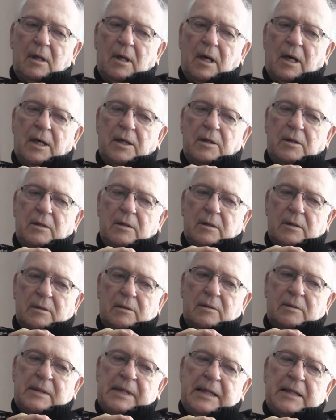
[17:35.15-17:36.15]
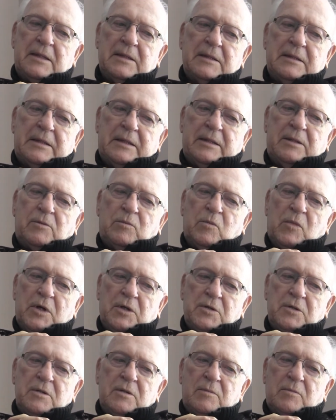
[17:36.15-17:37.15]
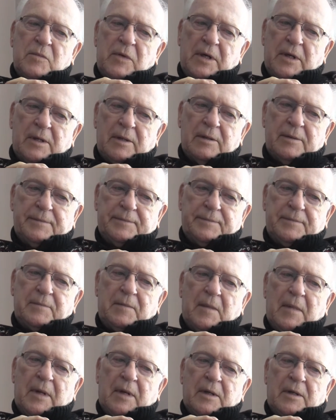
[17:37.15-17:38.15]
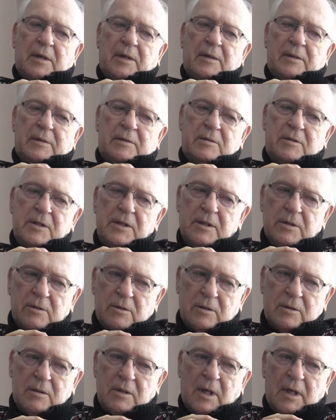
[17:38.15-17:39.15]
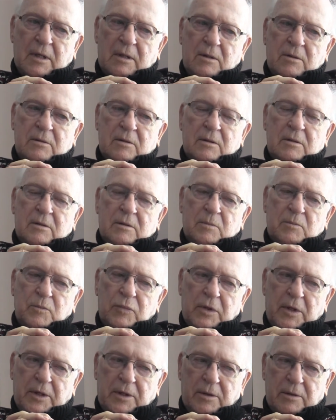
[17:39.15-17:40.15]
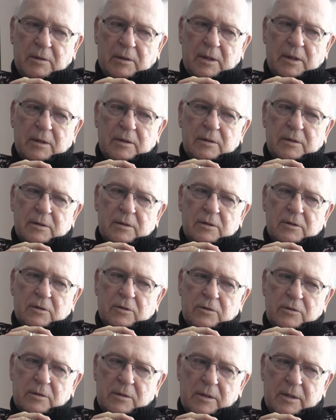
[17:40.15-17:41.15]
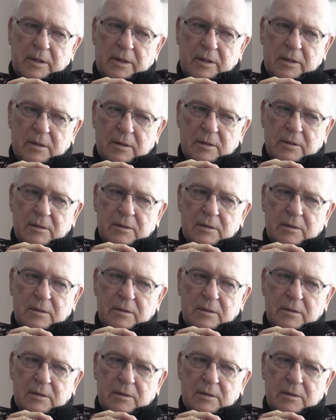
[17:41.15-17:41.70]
Well, there must have been a teeter-totter on the playground in those days.